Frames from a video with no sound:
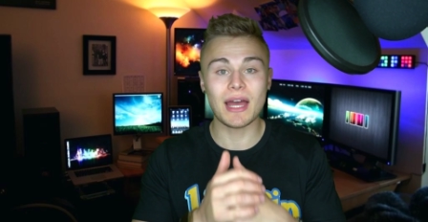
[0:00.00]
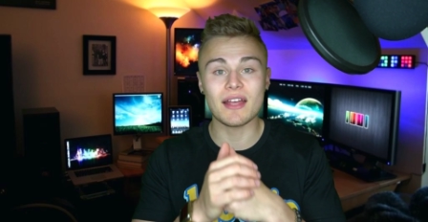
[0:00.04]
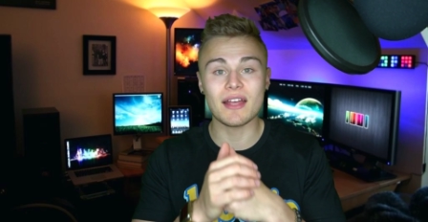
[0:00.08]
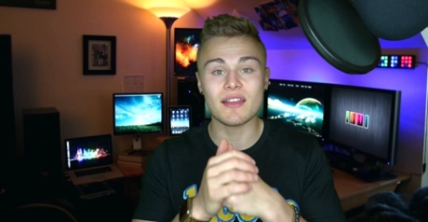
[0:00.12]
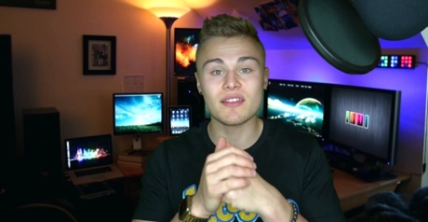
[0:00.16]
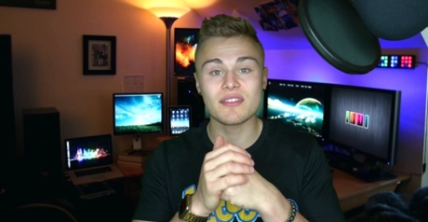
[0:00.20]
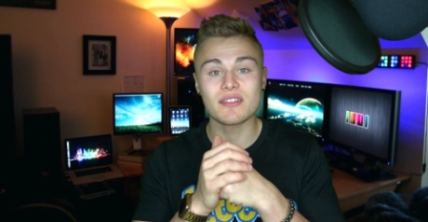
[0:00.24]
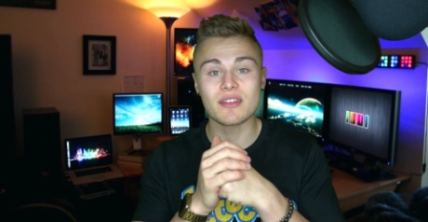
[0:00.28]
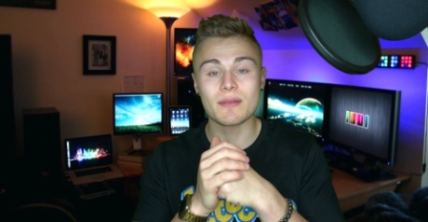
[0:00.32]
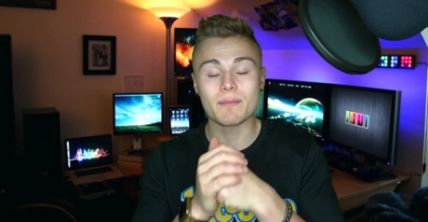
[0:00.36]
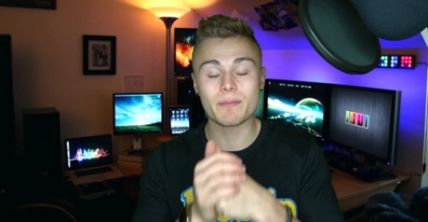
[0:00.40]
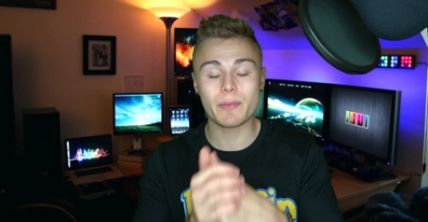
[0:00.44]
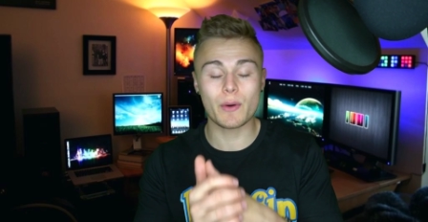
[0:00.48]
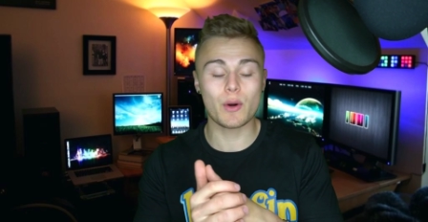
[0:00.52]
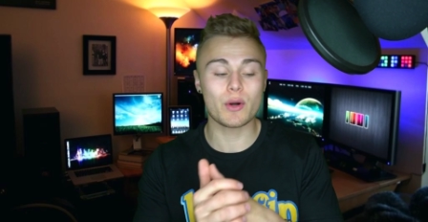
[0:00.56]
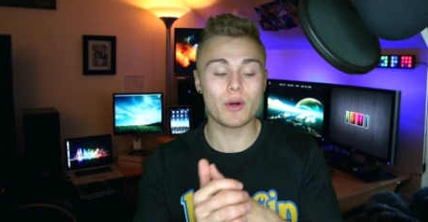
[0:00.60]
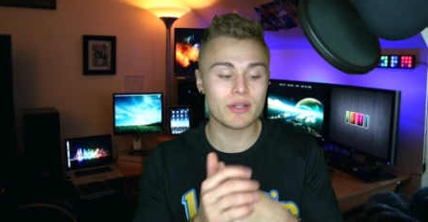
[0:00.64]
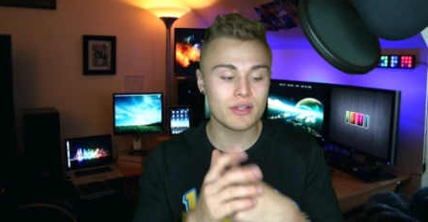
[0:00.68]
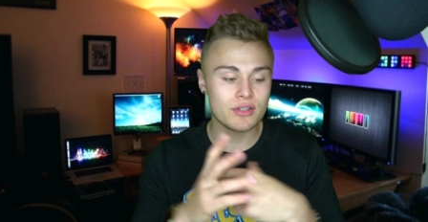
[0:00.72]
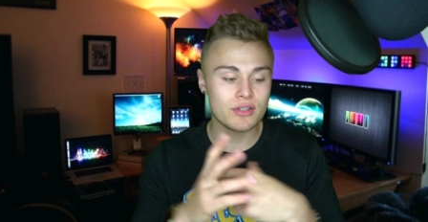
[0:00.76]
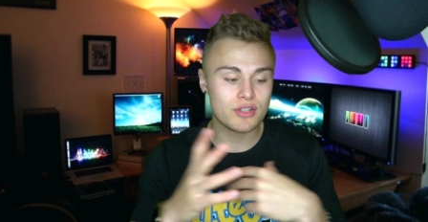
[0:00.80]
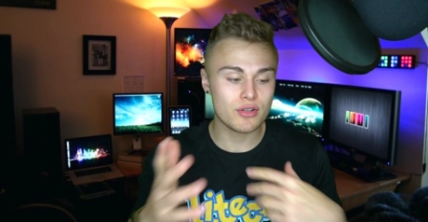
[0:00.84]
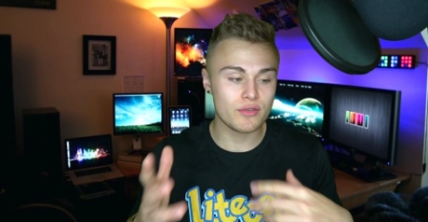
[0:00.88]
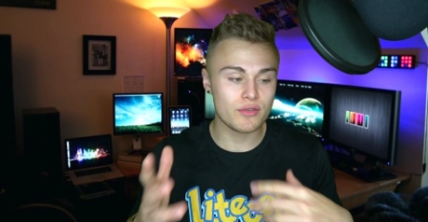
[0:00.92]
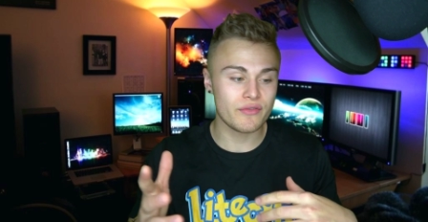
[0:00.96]
as
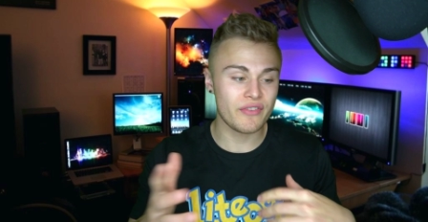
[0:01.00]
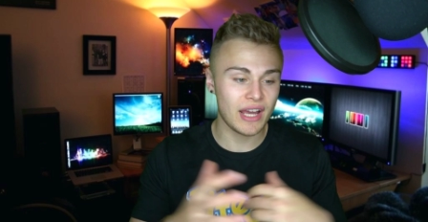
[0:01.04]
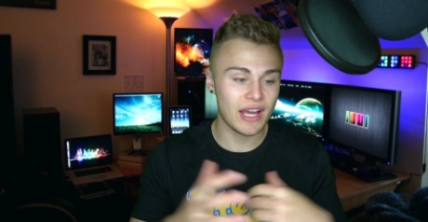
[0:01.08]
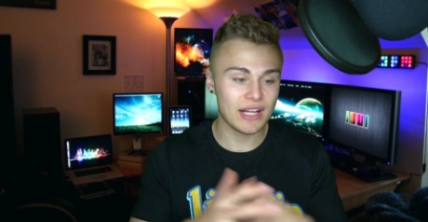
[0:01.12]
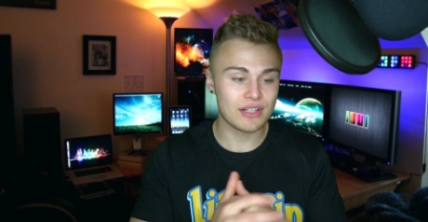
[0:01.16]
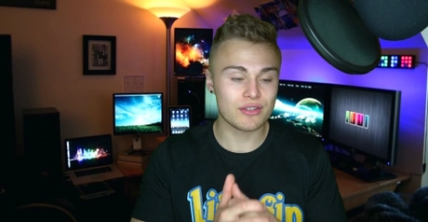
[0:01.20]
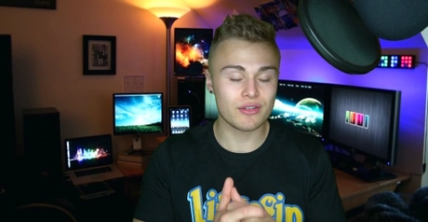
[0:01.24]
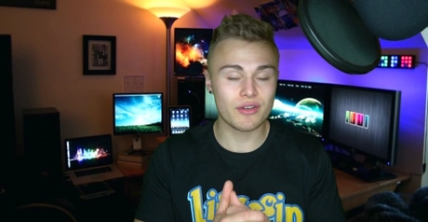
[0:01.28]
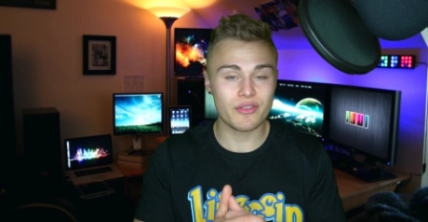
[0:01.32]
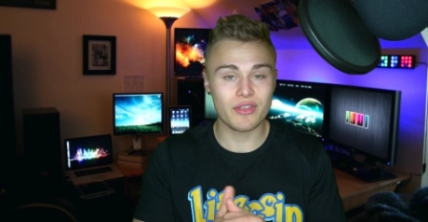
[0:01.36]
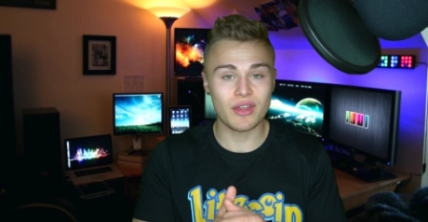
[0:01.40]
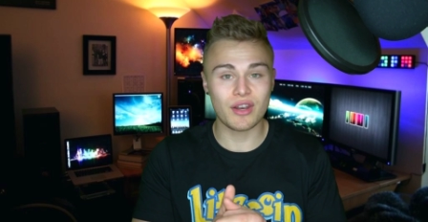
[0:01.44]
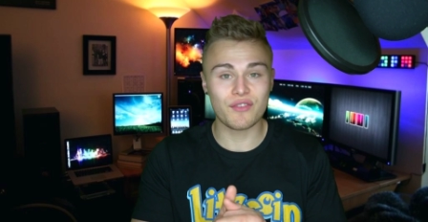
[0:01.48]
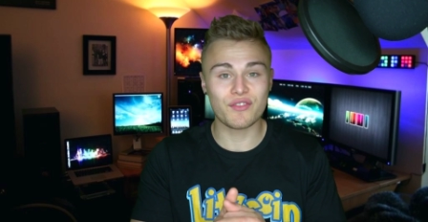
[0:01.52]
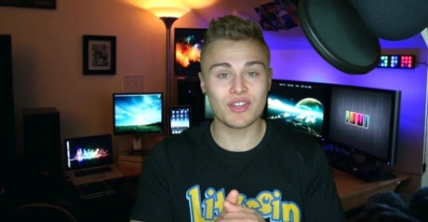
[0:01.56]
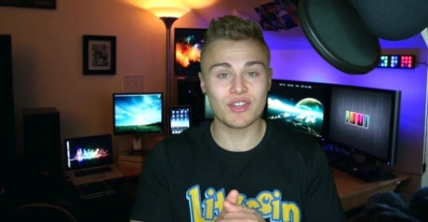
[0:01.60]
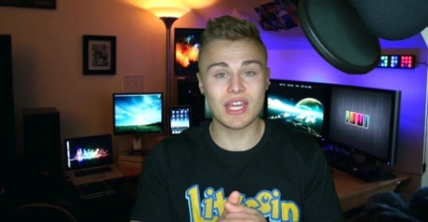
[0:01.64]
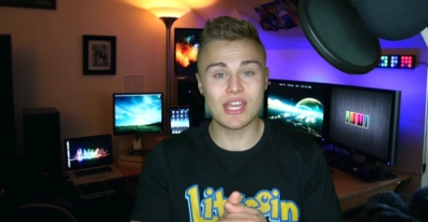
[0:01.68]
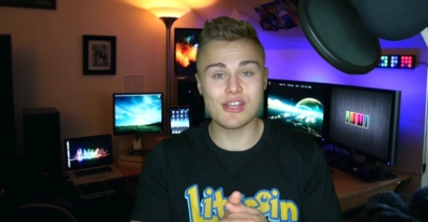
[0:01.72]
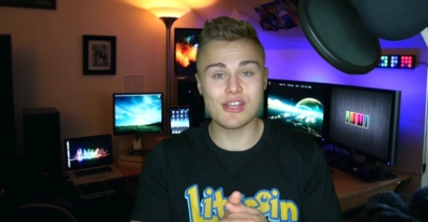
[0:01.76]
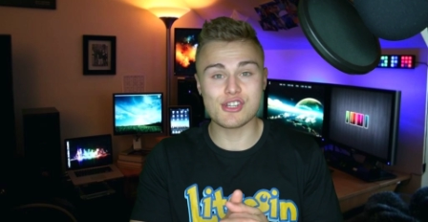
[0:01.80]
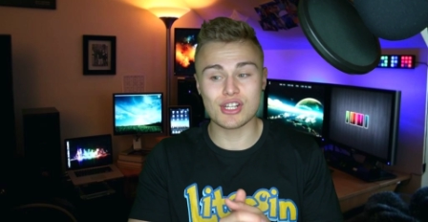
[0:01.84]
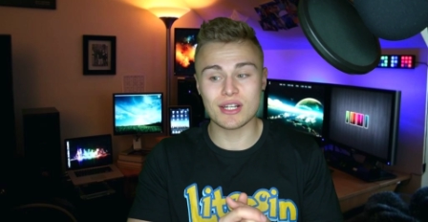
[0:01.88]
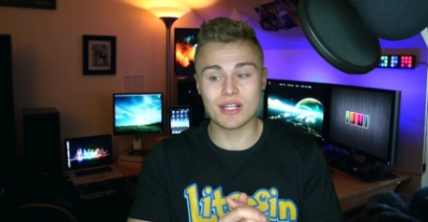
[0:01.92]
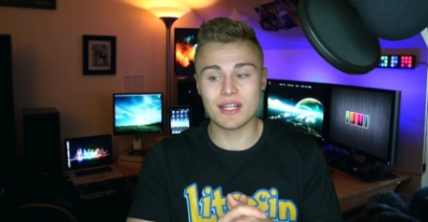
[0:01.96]
important two factor
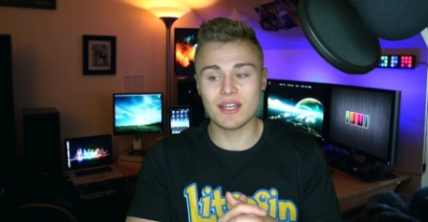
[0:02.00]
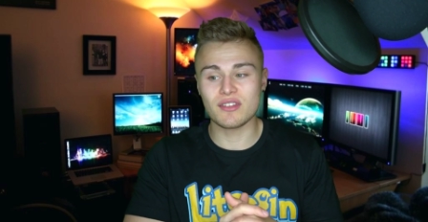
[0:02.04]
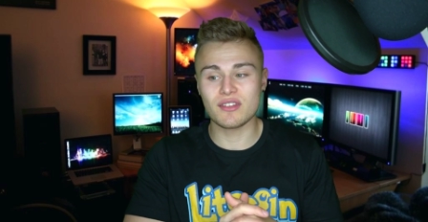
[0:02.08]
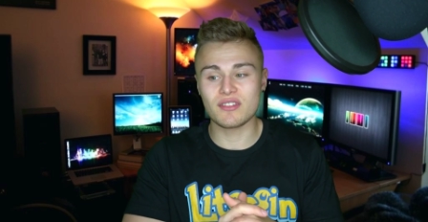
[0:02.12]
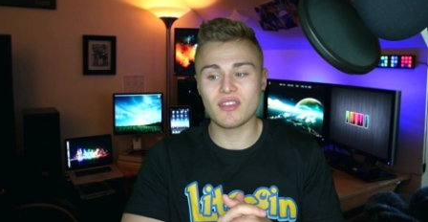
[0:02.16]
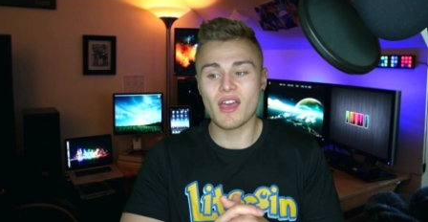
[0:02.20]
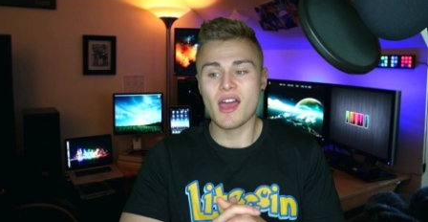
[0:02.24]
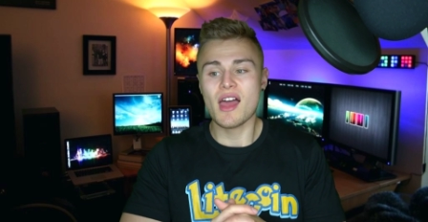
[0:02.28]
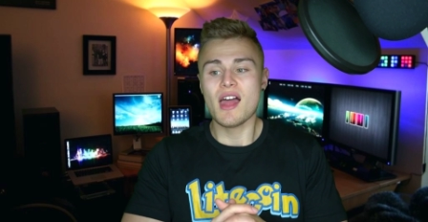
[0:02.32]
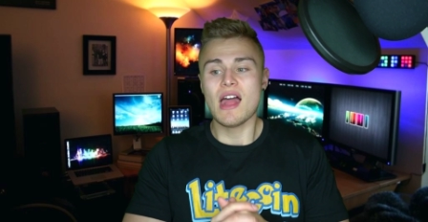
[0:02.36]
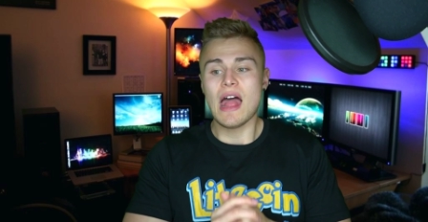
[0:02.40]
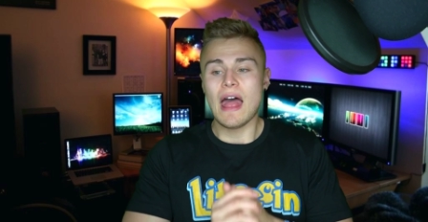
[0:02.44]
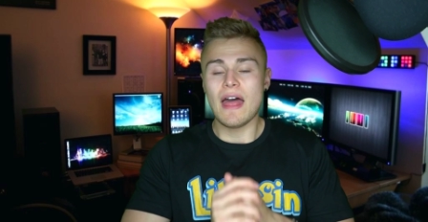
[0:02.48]
authentication is.